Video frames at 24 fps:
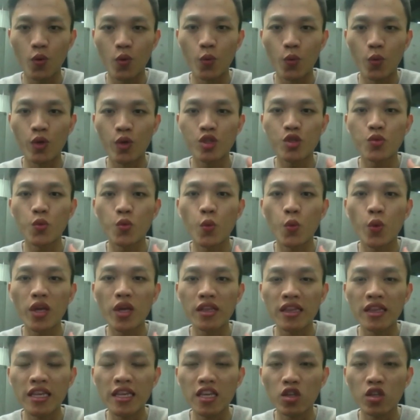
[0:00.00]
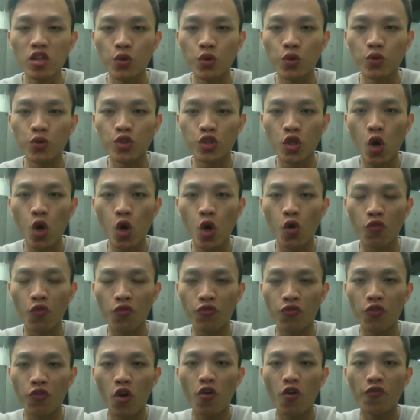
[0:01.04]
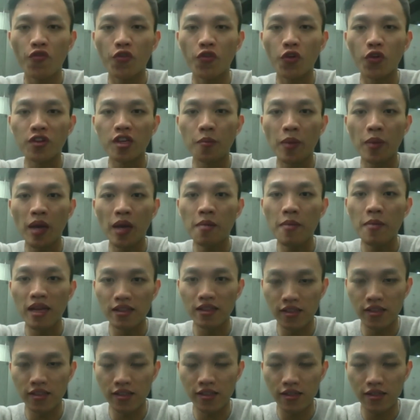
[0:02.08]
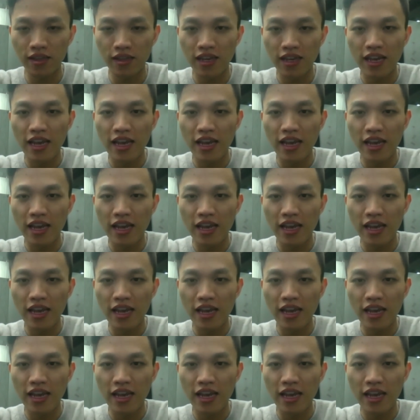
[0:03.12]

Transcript: which we need to solve for the payments,